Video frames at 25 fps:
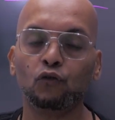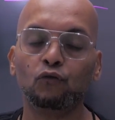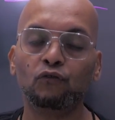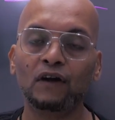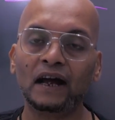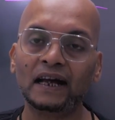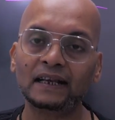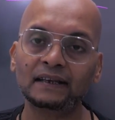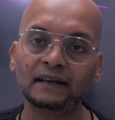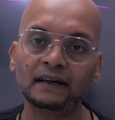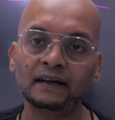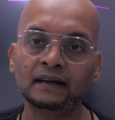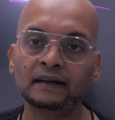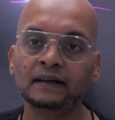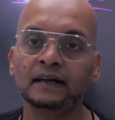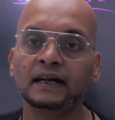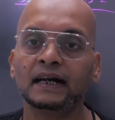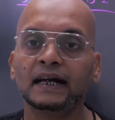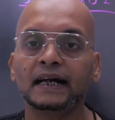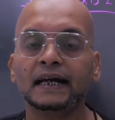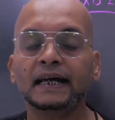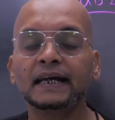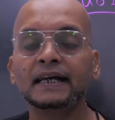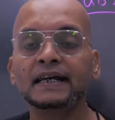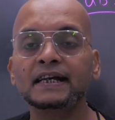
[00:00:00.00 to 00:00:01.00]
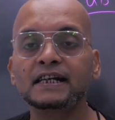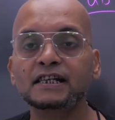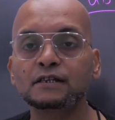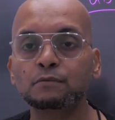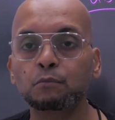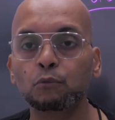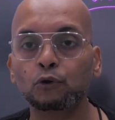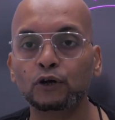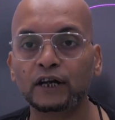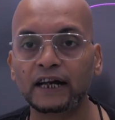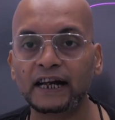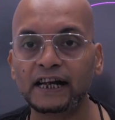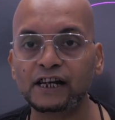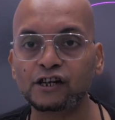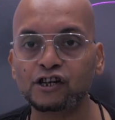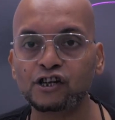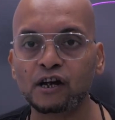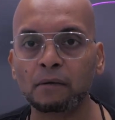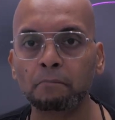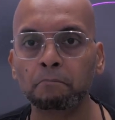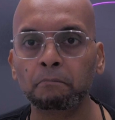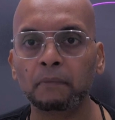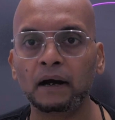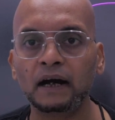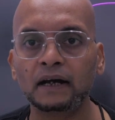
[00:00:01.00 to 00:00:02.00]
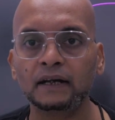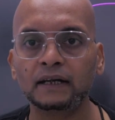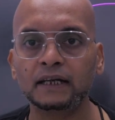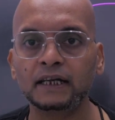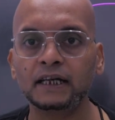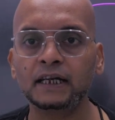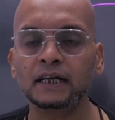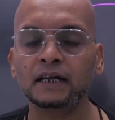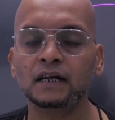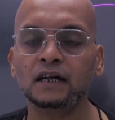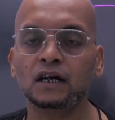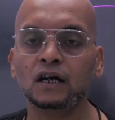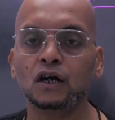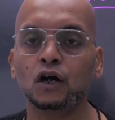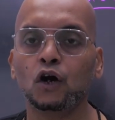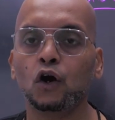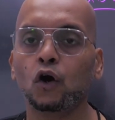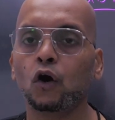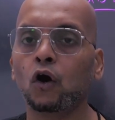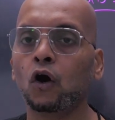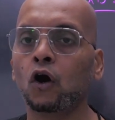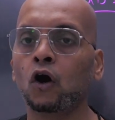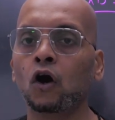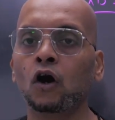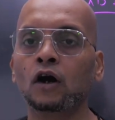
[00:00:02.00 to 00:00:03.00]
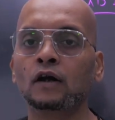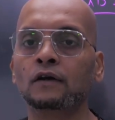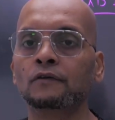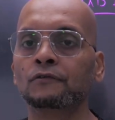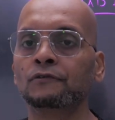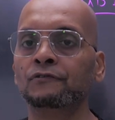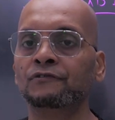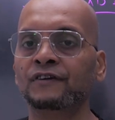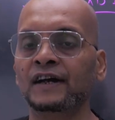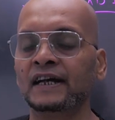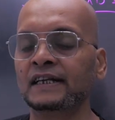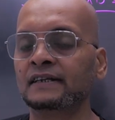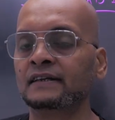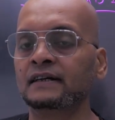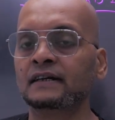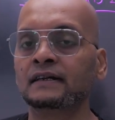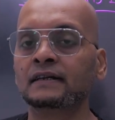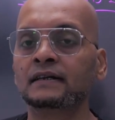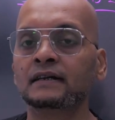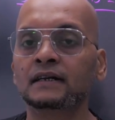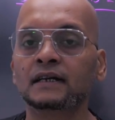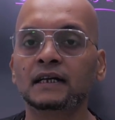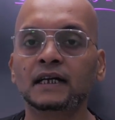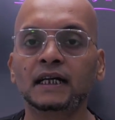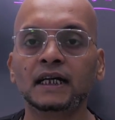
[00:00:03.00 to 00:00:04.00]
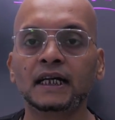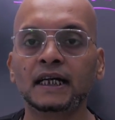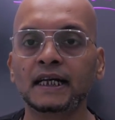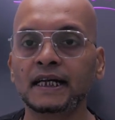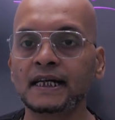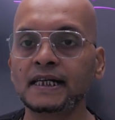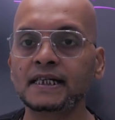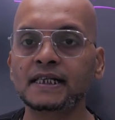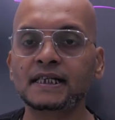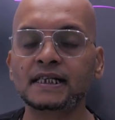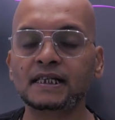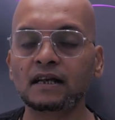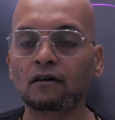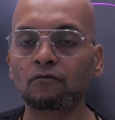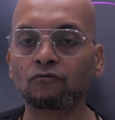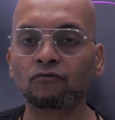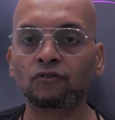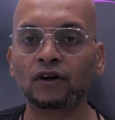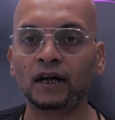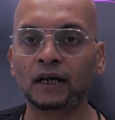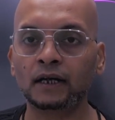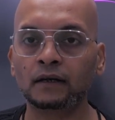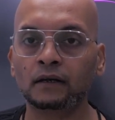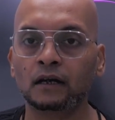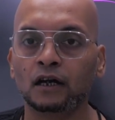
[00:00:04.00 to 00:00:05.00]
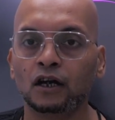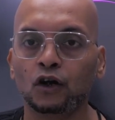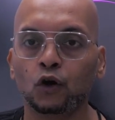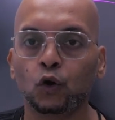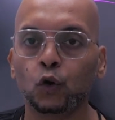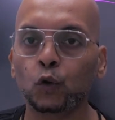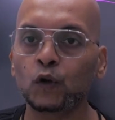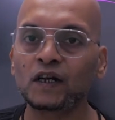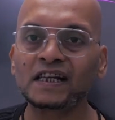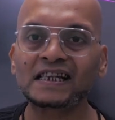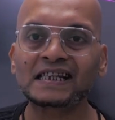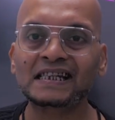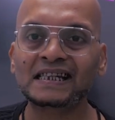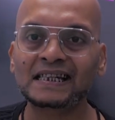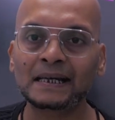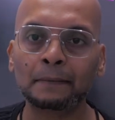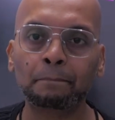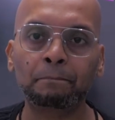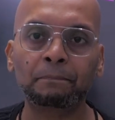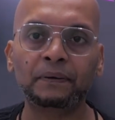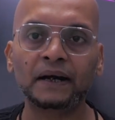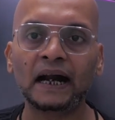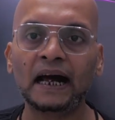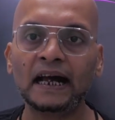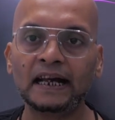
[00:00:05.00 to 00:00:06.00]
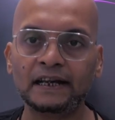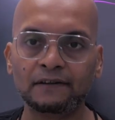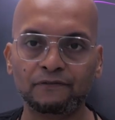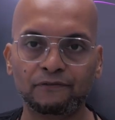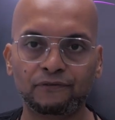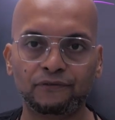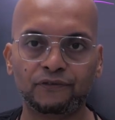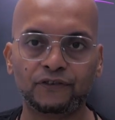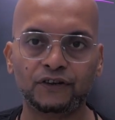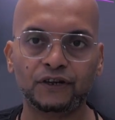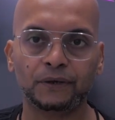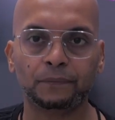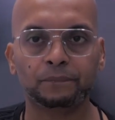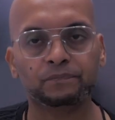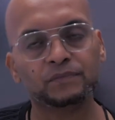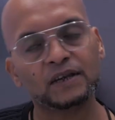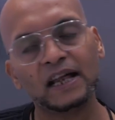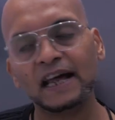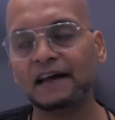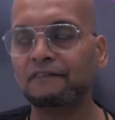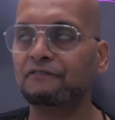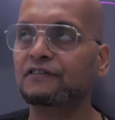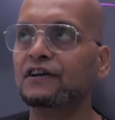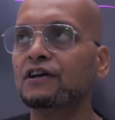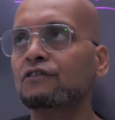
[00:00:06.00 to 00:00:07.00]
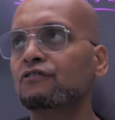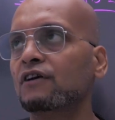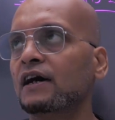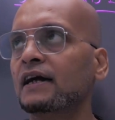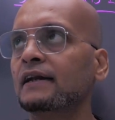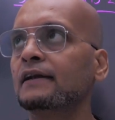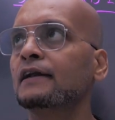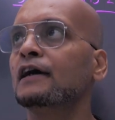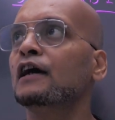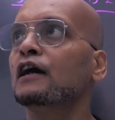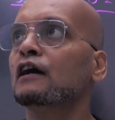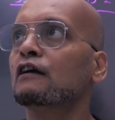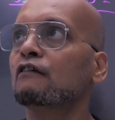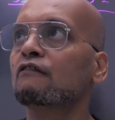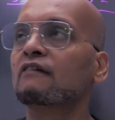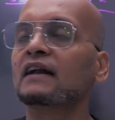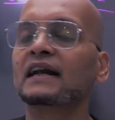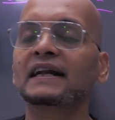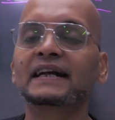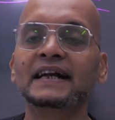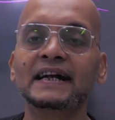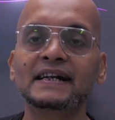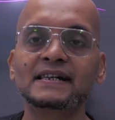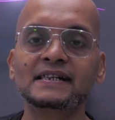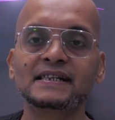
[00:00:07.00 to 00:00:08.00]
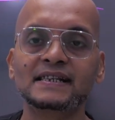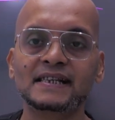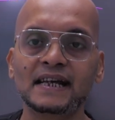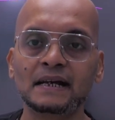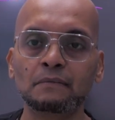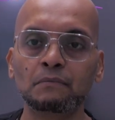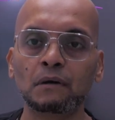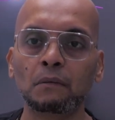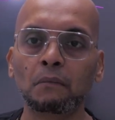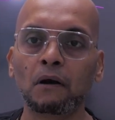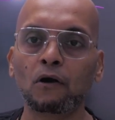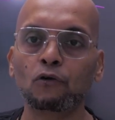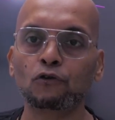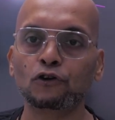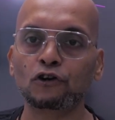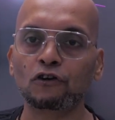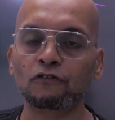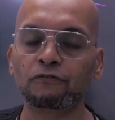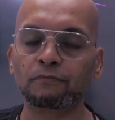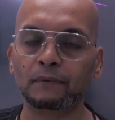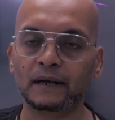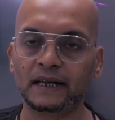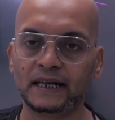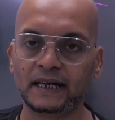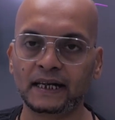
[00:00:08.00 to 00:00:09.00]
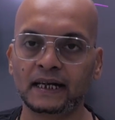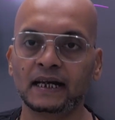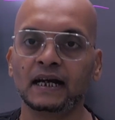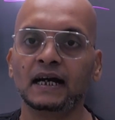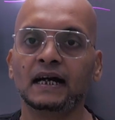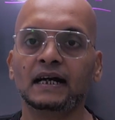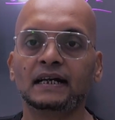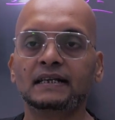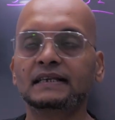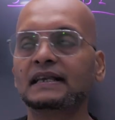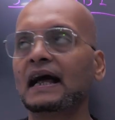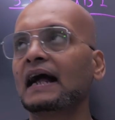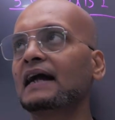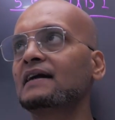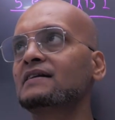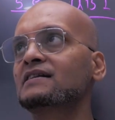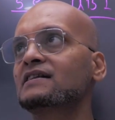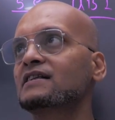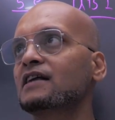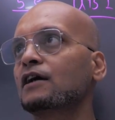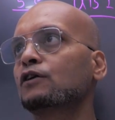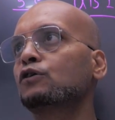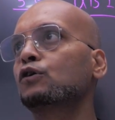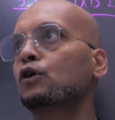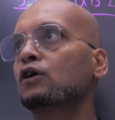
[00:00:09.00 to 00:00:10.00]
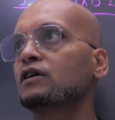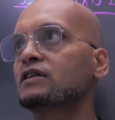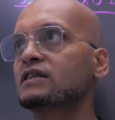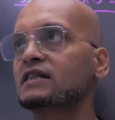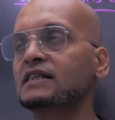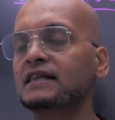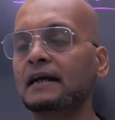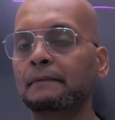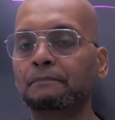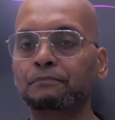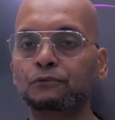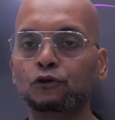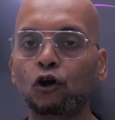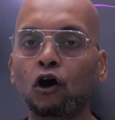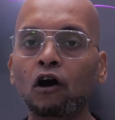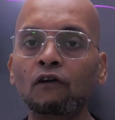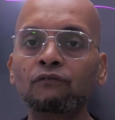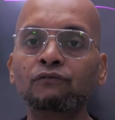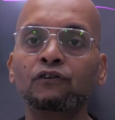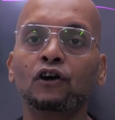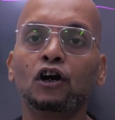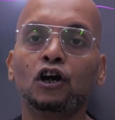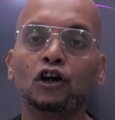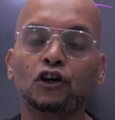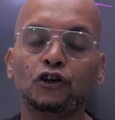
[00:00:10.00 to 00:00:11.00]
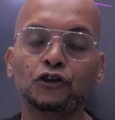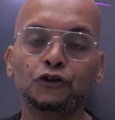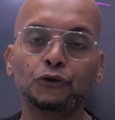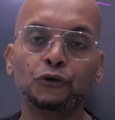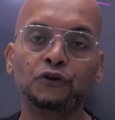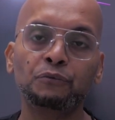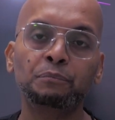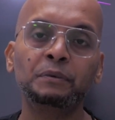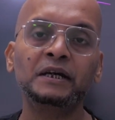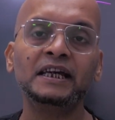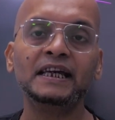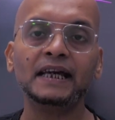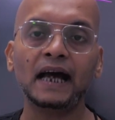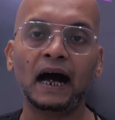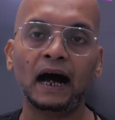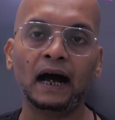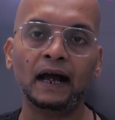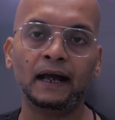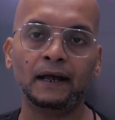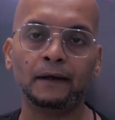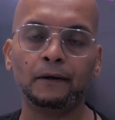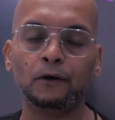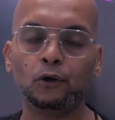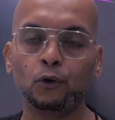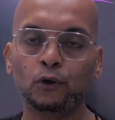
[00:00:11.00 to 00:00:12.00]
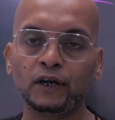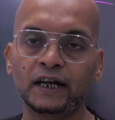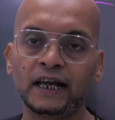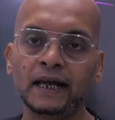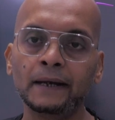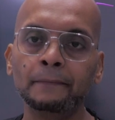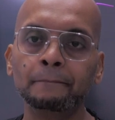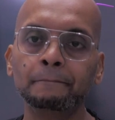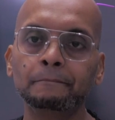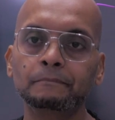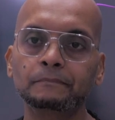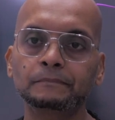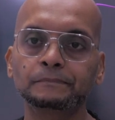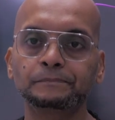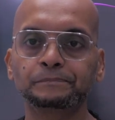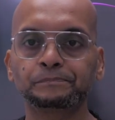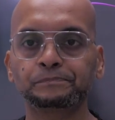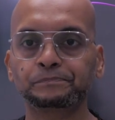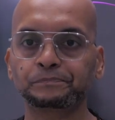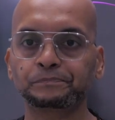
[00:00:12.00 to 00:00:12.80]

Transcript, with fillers: Whether he is Mukesh Ambani or whether he is someone who is deprived, everyone will get same amount of money. That's the concept of UBI. Okay.